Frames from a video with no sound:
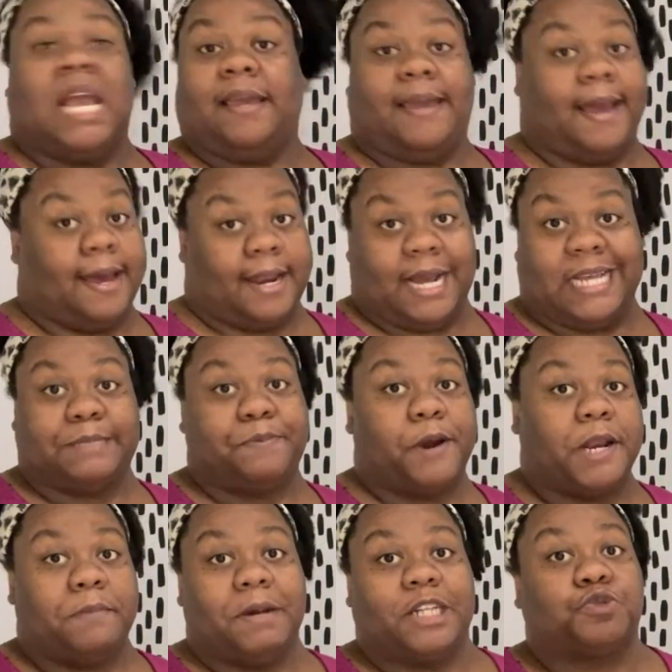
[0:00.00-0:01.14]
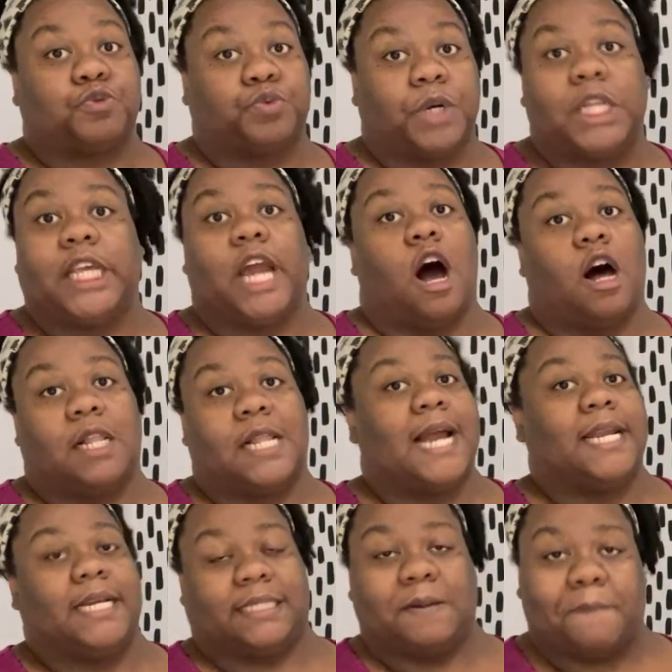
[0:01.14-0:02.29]
yeah, that's pretty much really all I
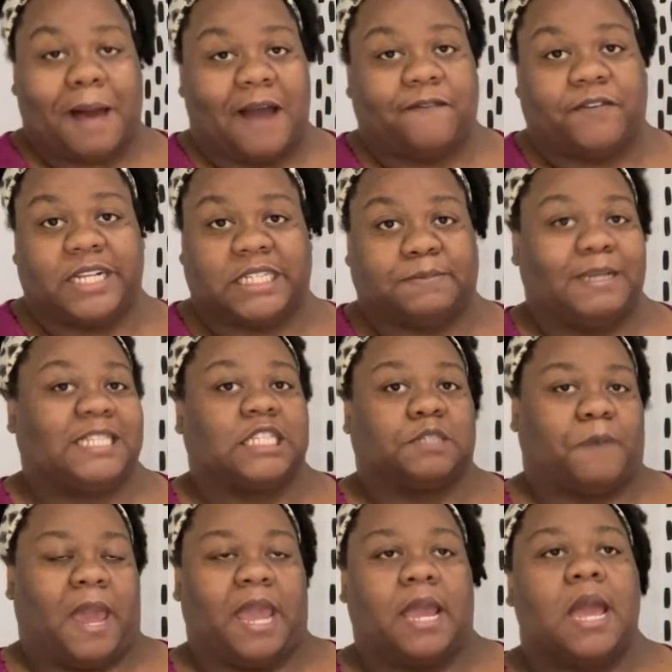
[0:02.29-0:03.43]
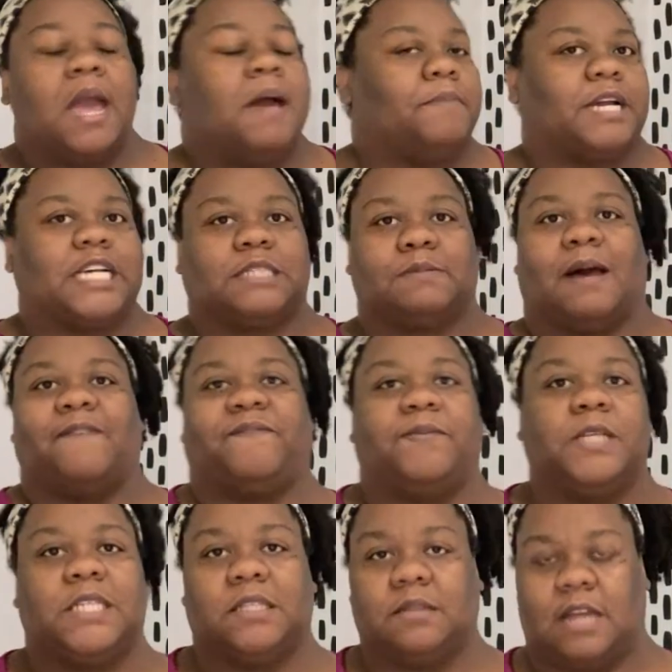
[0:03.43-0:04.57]
need to buy for this space is paint, because I
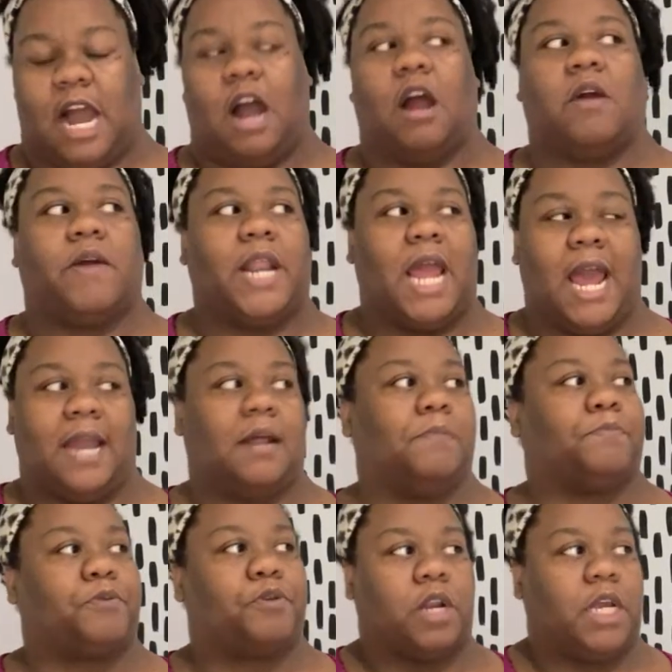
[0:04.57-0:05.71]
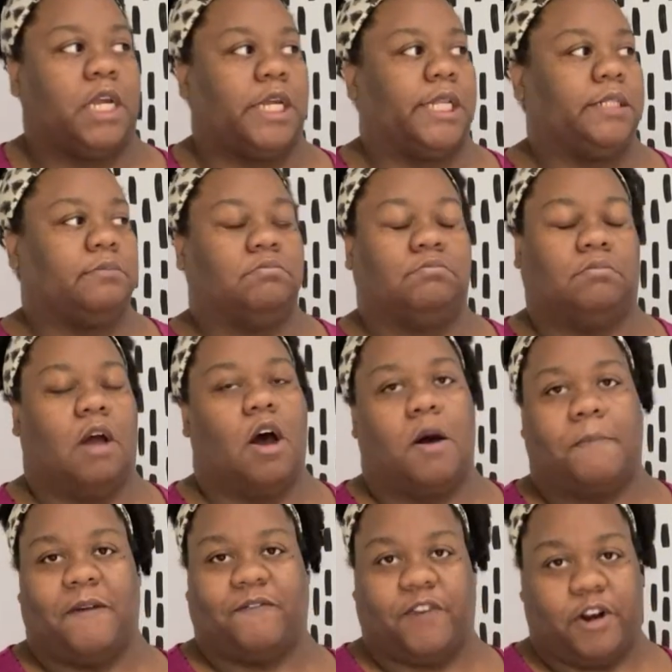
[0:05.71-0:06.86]
already had all
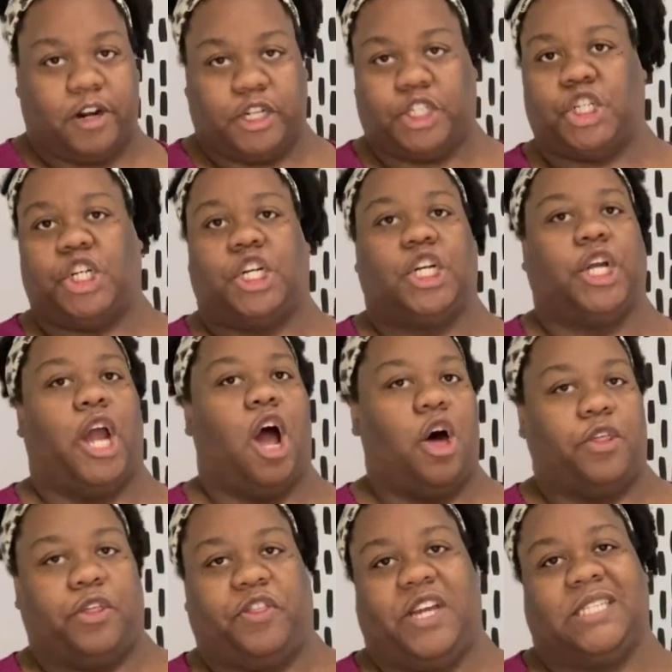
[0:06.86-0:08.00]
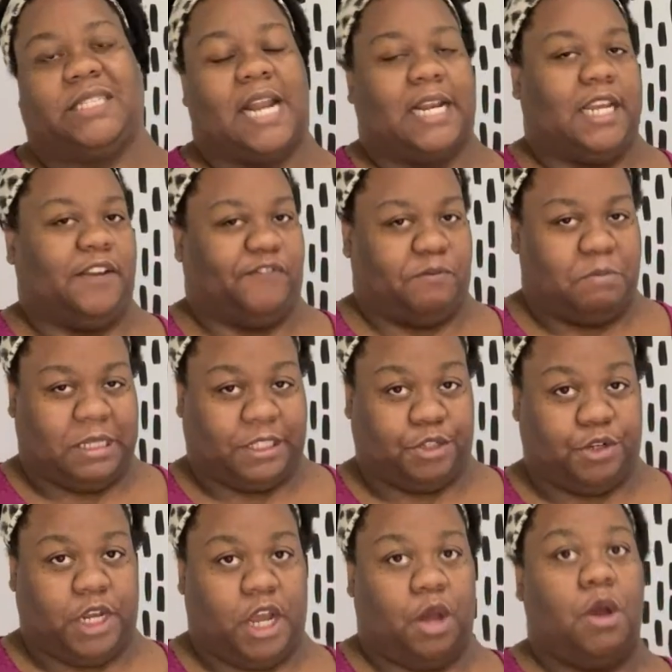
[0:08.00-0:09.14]
my furniture, all the things that I need for my
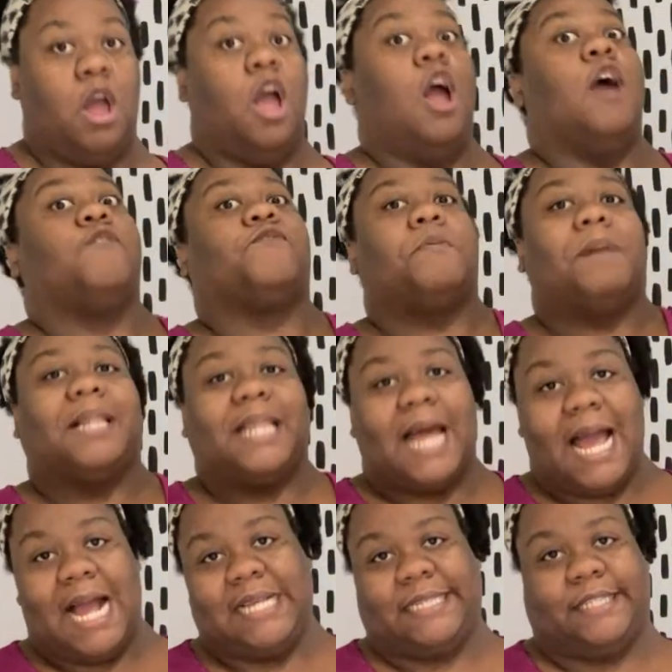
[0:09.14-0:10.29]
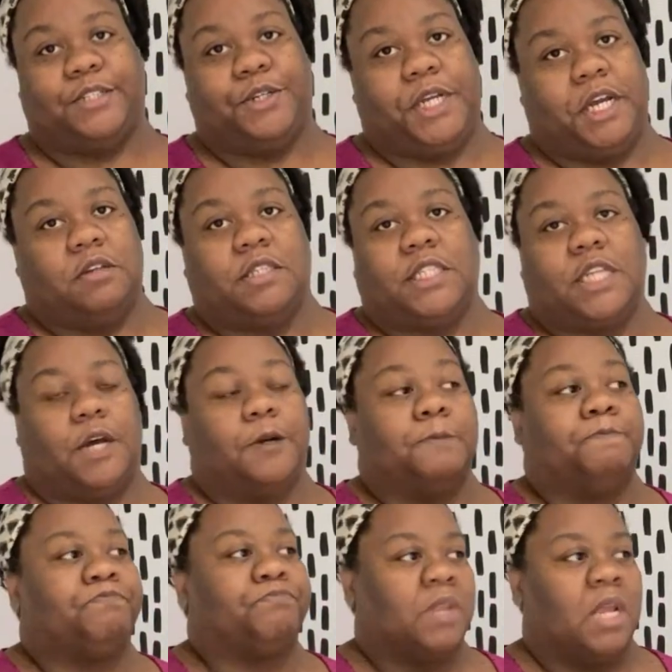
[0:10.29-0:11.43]
studio, from my last studio. So